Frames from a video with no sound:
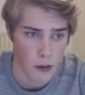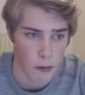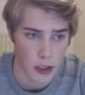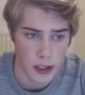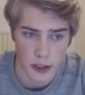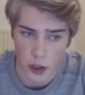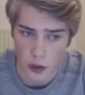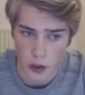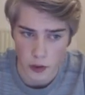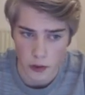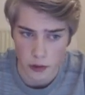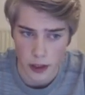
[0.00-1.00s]
what he's
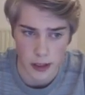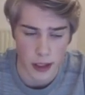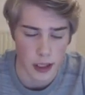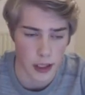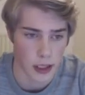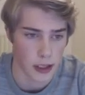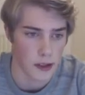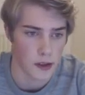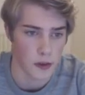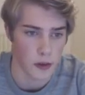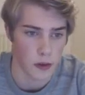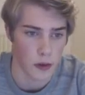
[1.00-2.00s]
also threatening is
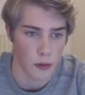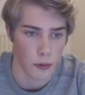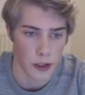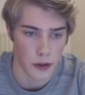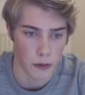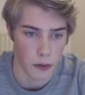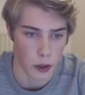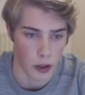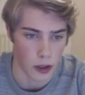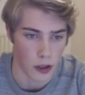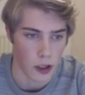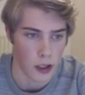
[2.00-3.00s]
to win the rook.
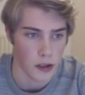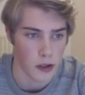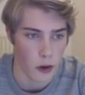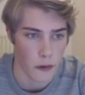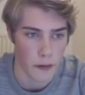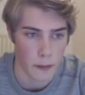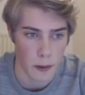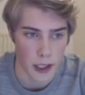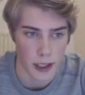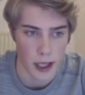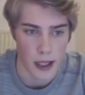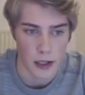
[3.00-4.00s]
So if you
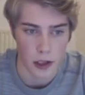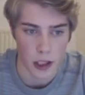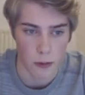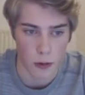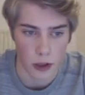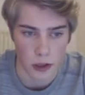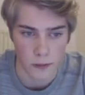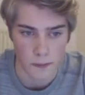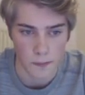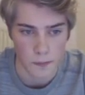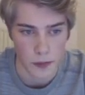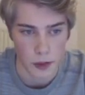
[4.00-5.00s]
play king to d1,
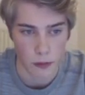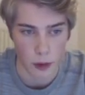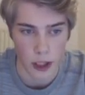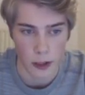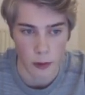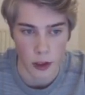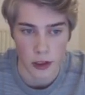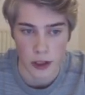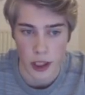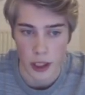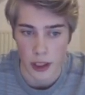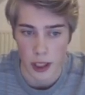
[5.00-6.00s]
rook a1
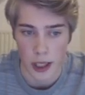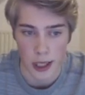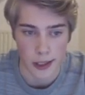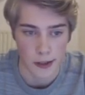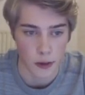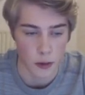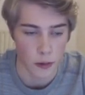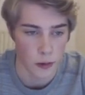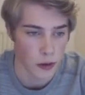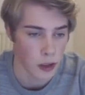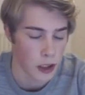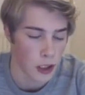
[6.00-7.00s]
check, king e2,
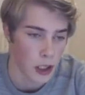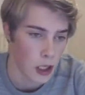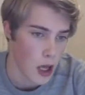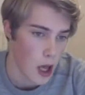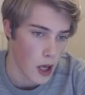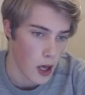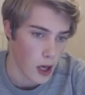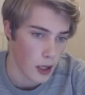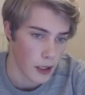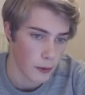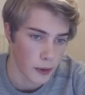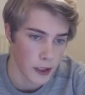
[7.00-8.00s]
uh,
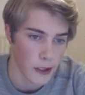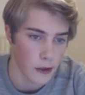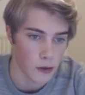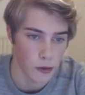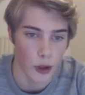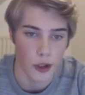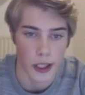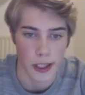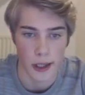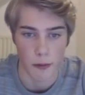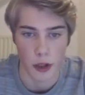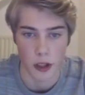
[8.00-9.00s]
you will take our rook and
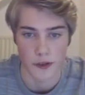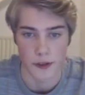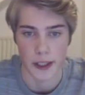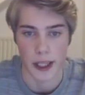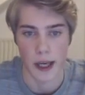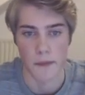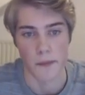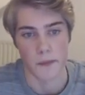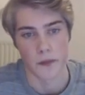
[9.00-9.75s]
then we lose the game.